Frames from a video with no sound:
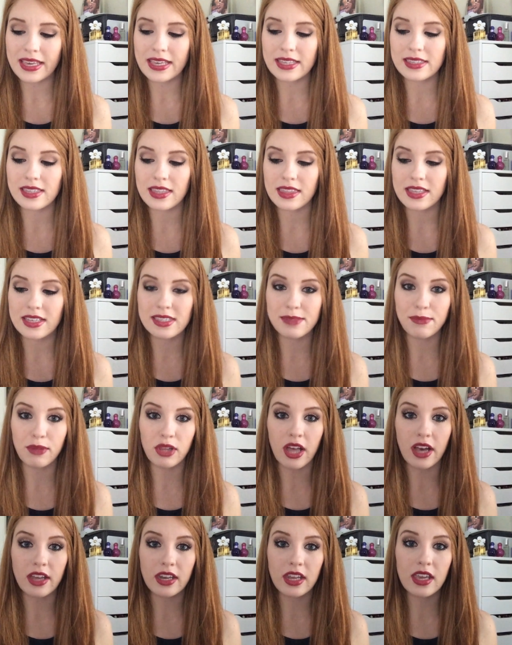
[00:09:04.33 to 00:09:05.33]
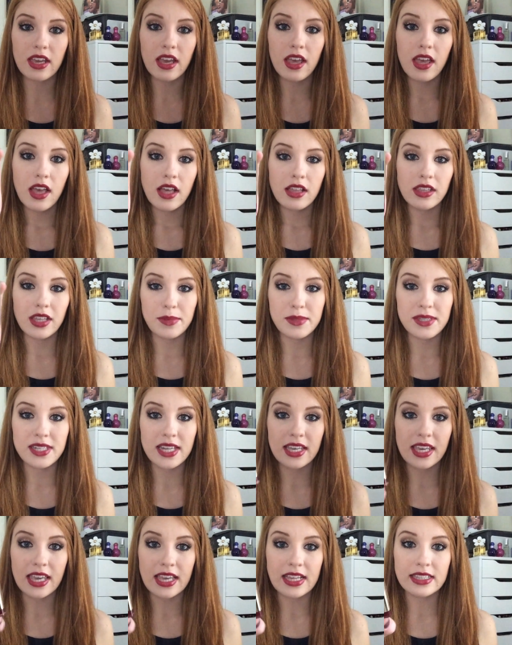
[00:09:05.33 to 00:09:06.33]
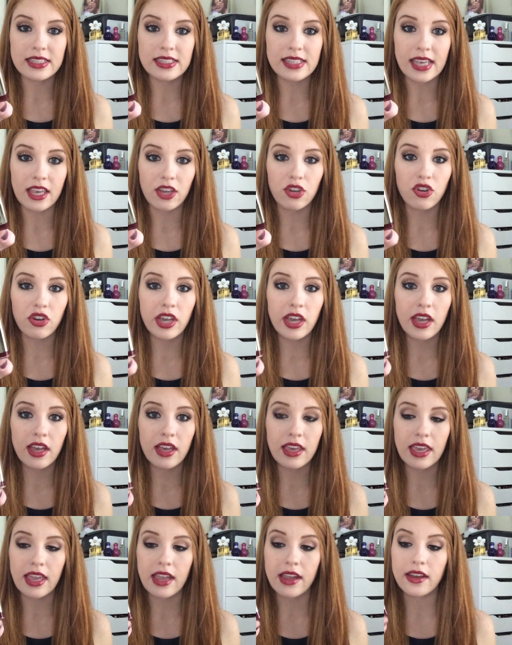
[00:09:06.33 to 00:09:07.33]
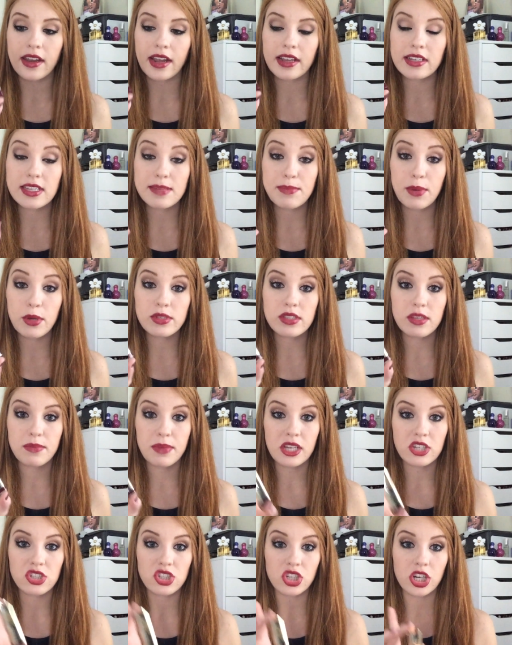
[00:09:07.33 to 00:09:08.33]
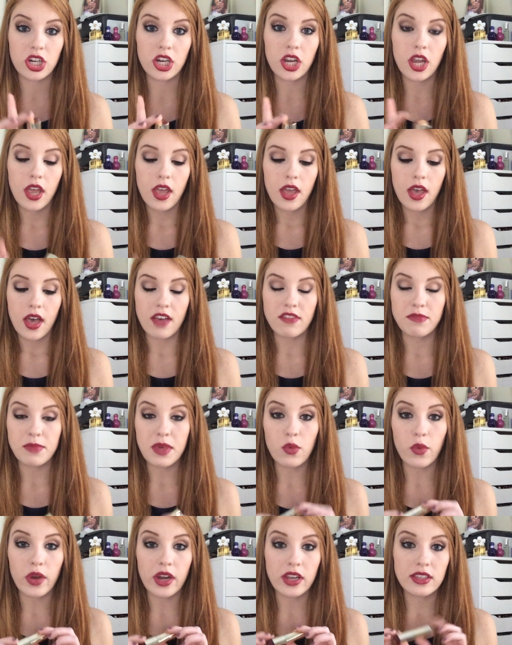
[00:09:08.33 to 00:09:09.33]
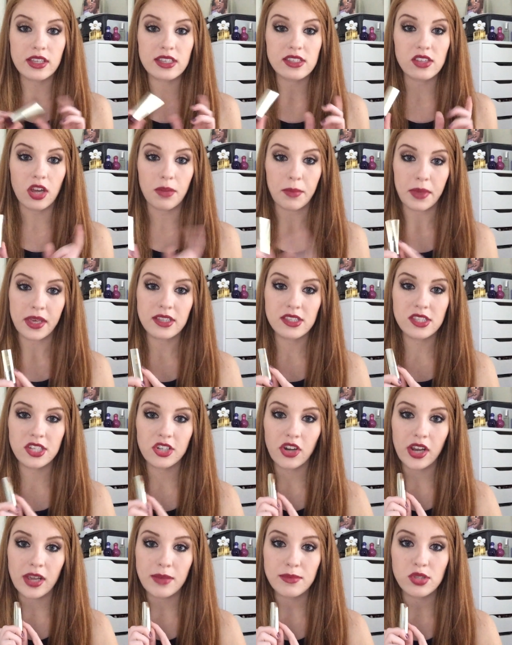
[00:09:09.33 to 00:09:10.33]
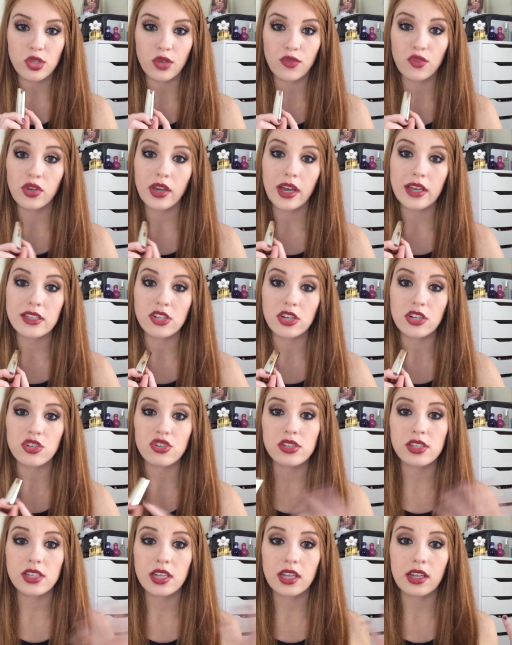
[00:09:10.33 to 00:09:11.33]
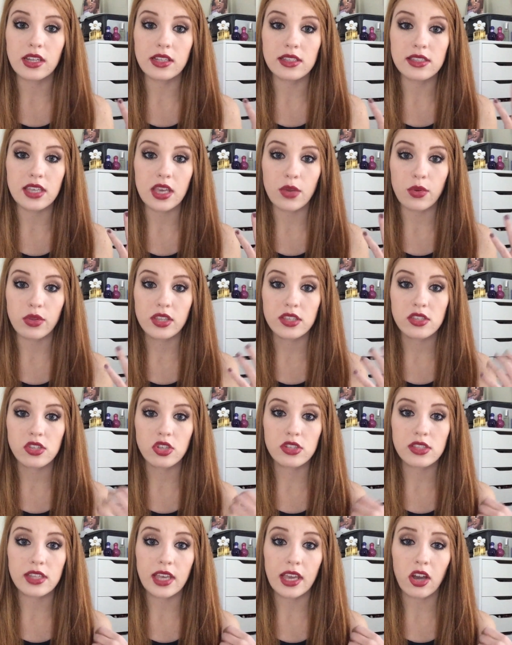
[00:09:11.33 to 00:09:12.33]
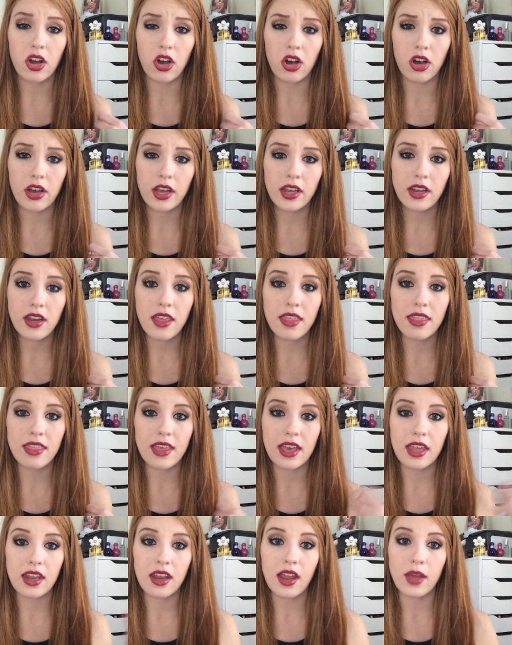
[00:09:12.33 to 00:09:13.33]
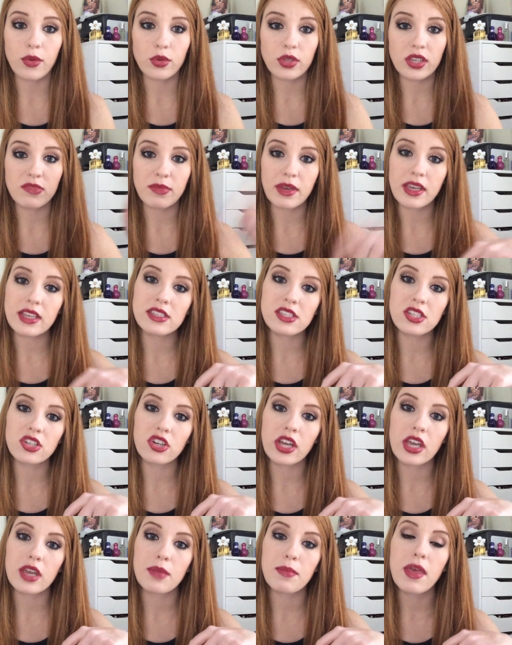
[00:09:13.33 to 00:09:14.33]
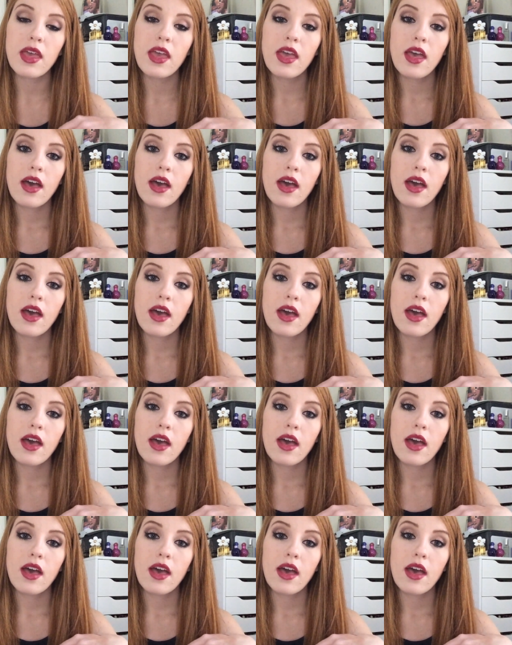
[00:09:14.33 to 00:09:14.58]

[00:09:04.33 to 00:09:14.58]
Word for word: is this Milani lipstick in Sangria, and I did post a picture of me wearing this on my Instagram, so if you guys are interested in seeing what this looks like on, then I will leave my Instagram